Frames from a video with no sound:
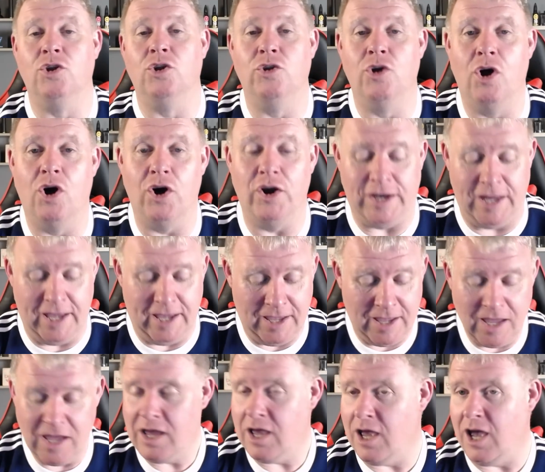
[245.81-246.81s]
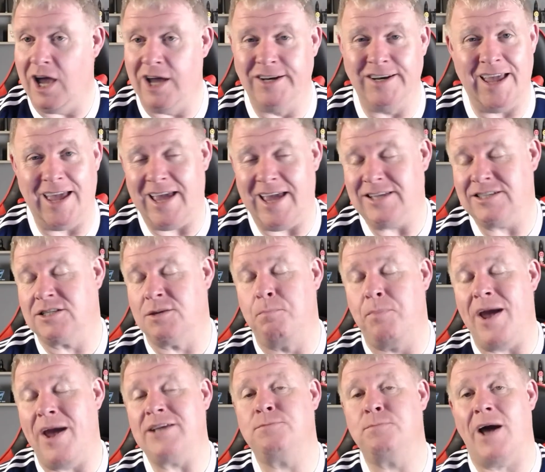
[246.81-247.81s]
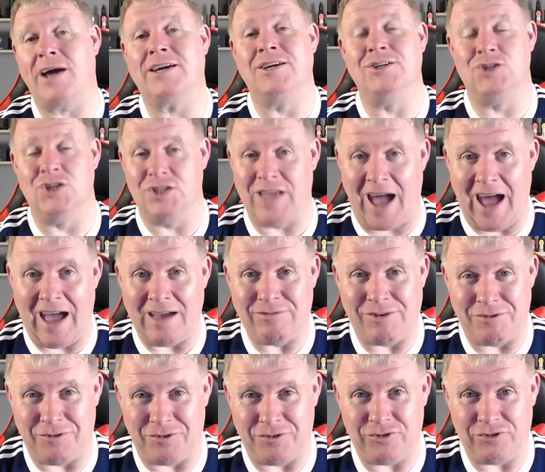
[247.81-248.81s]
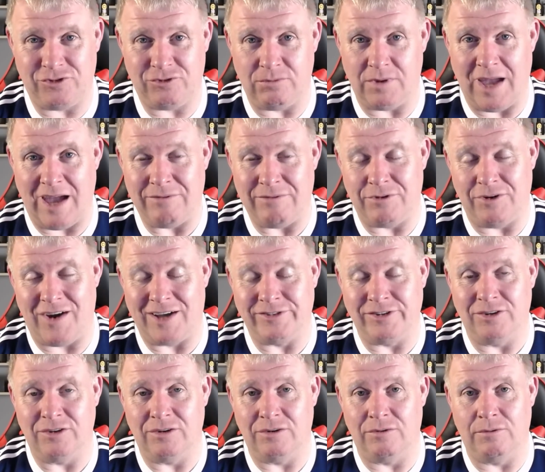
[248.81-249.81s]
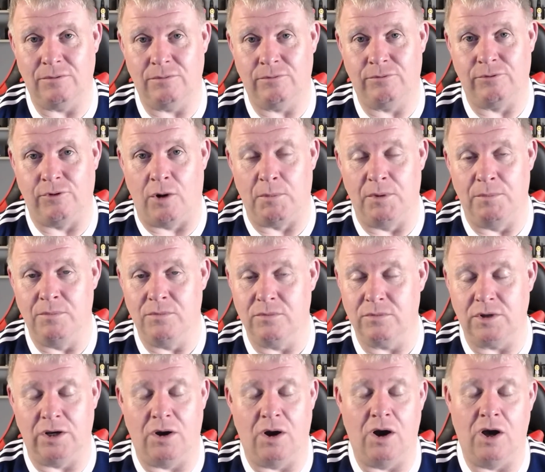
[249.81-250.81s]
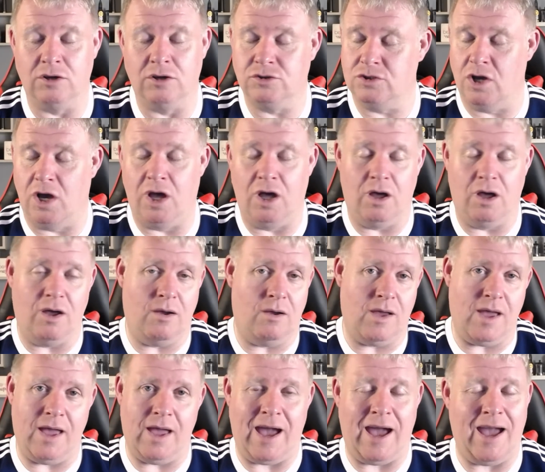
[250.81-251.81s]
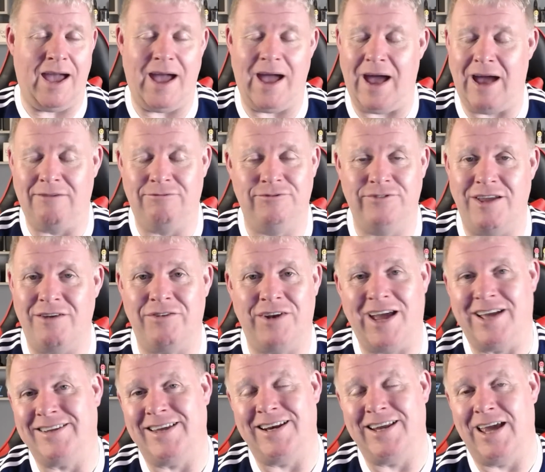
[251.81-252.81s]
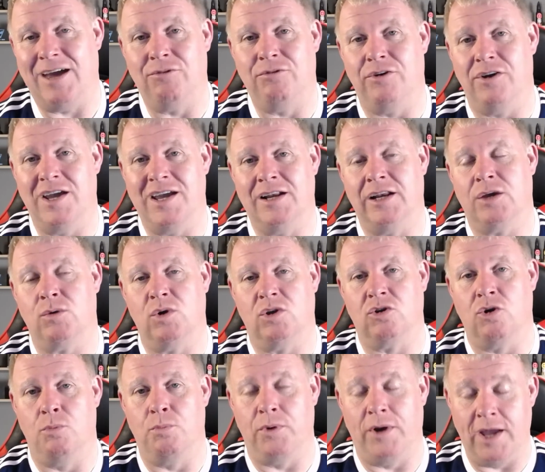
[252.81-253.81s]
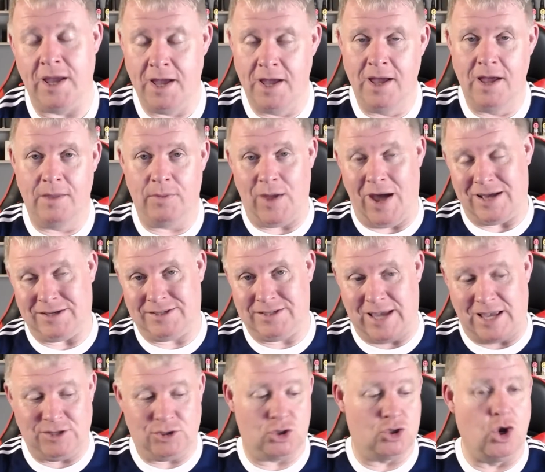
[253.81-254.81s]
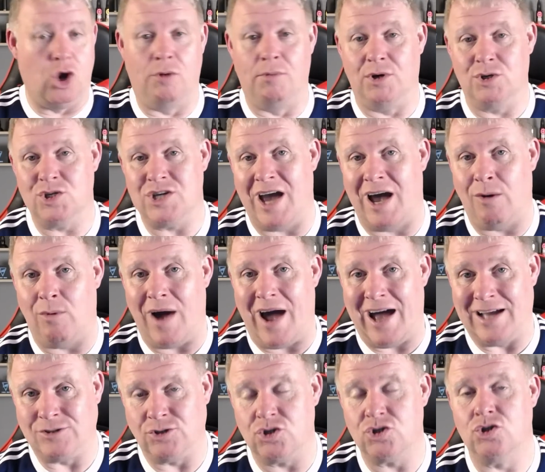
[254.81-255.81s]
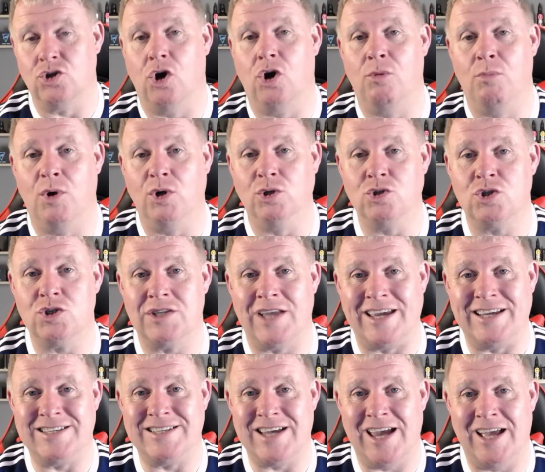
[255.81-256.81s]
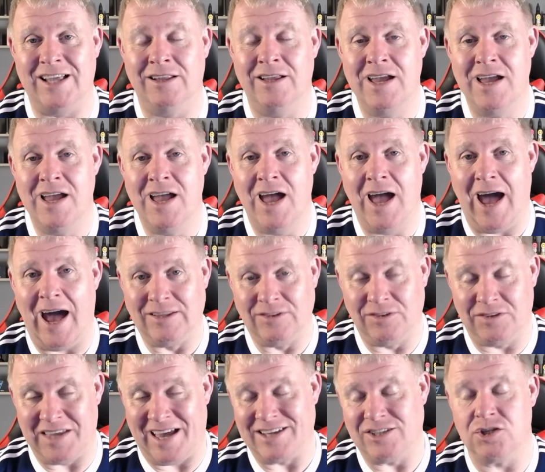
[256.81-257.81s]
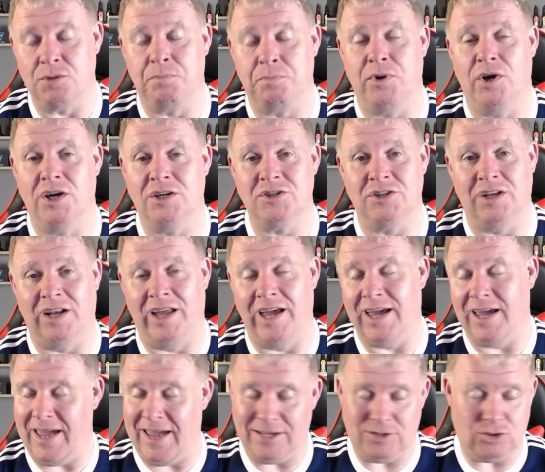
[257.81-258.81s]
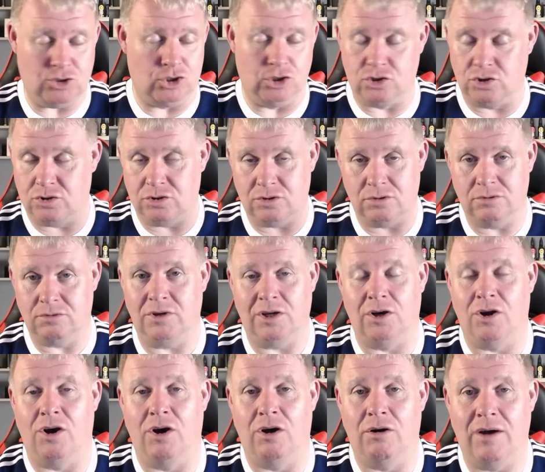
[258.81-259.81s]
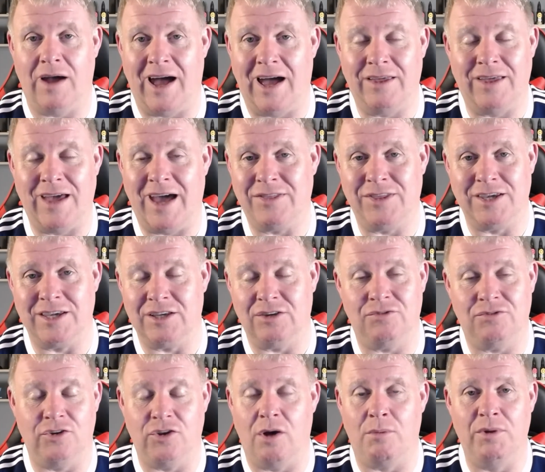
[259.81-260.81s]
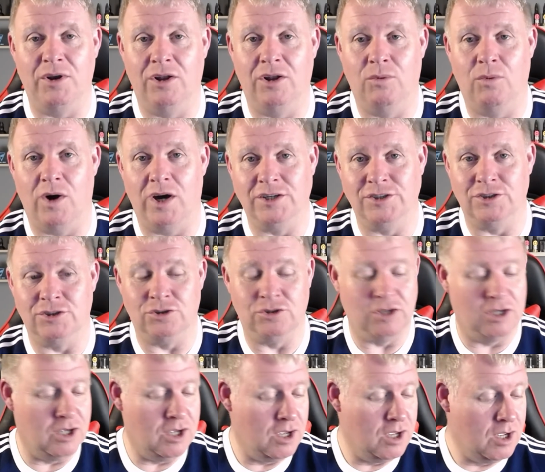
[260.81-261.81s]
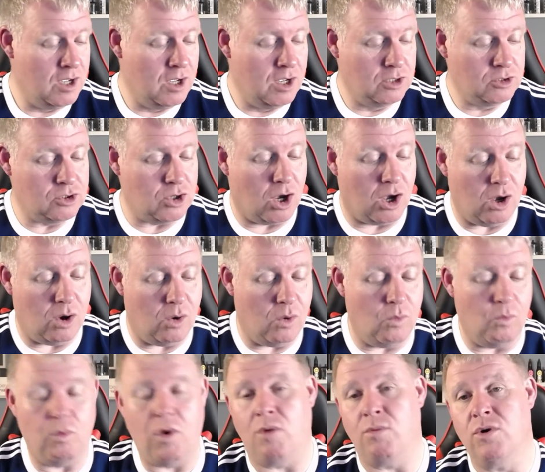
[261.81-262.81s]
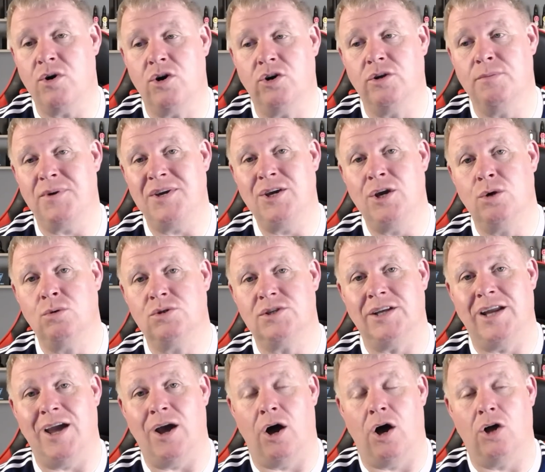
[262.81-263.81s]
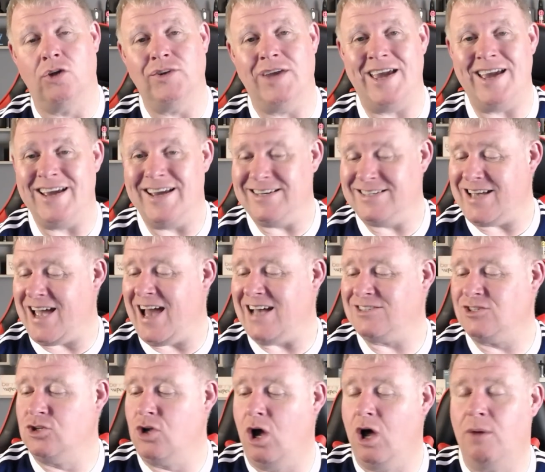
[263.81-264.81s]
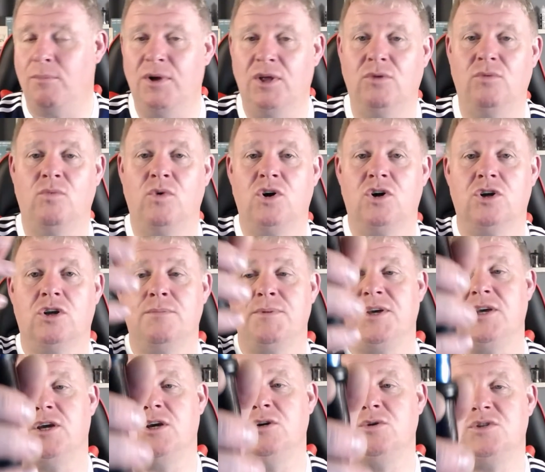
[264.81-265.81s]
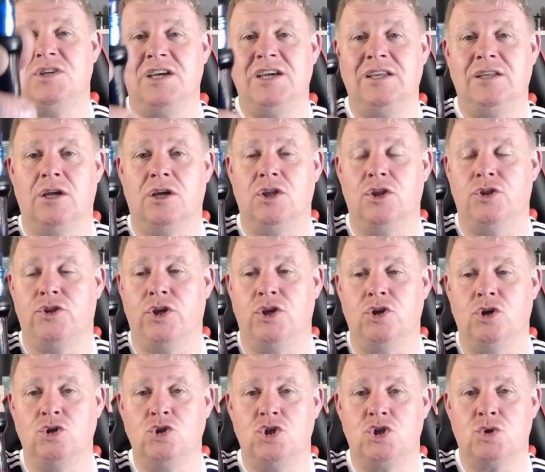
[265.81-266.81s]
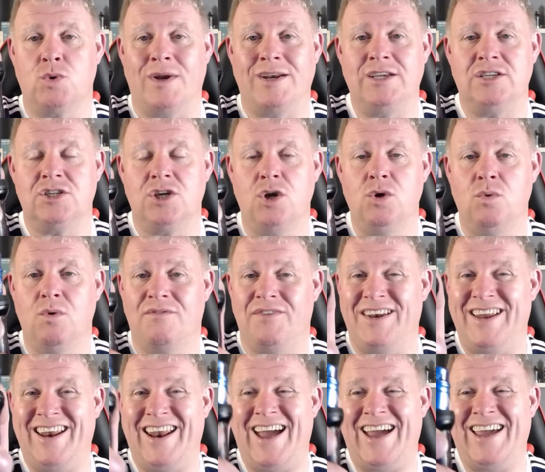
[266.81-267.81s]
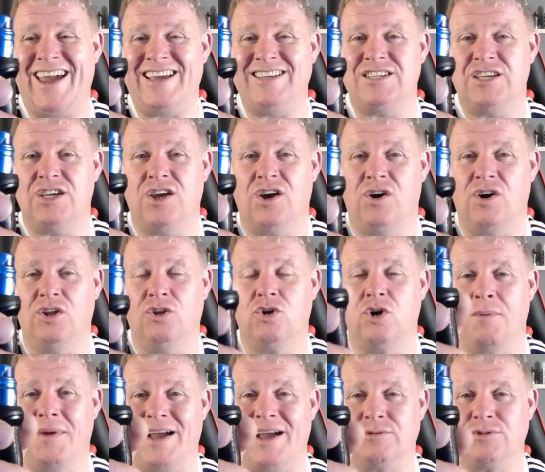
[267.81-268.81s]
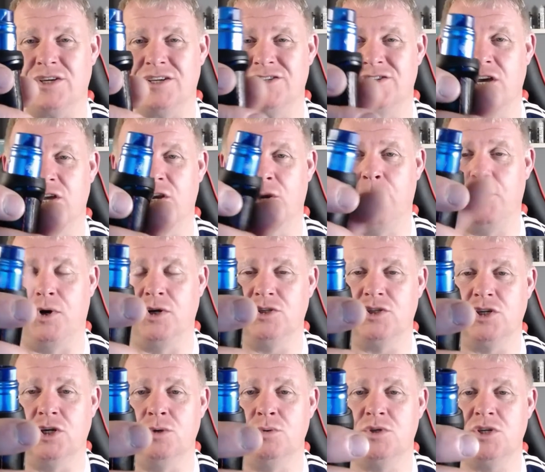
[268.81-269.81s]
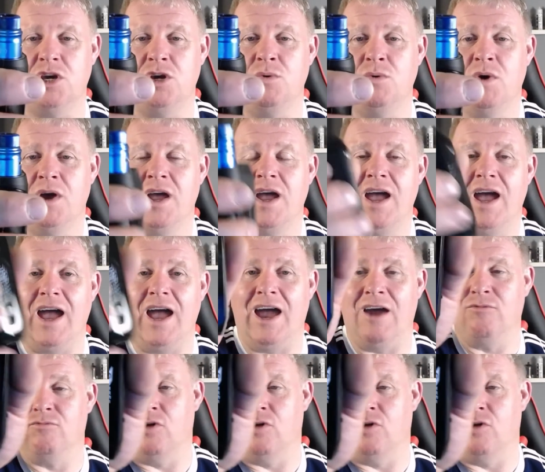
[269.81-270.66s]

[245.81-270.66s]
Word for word: note in it. And it's the best packaging that I've ever ever had from them, you know. So I've never had any other e-liquid company that sends so much out and so much detail and thanks you personally. It's just, you know, I, I think it's phenomenal what he does. So what we're going to be using it on is, as normal, we're going to be using the Nudge 22 with an NI80 coil coming out at 0.22 and